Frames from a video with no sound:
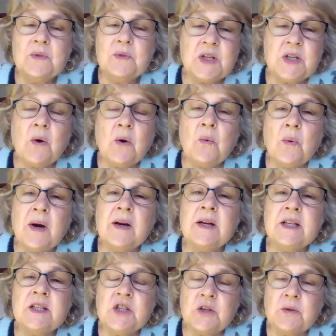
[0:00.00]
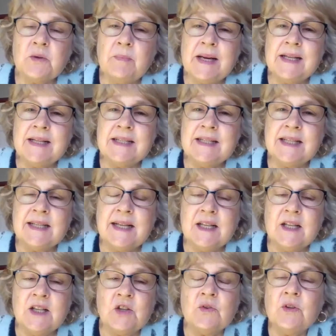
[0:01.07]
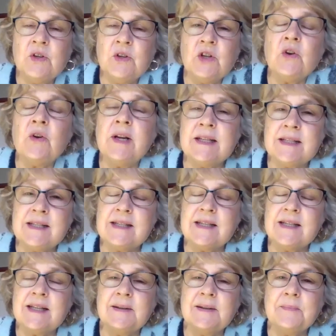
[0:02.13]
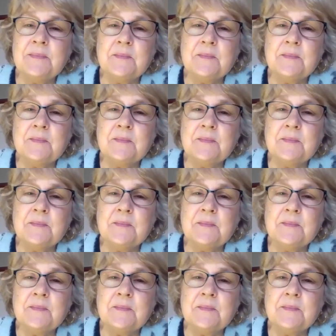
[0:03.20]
So where did you meet Eunice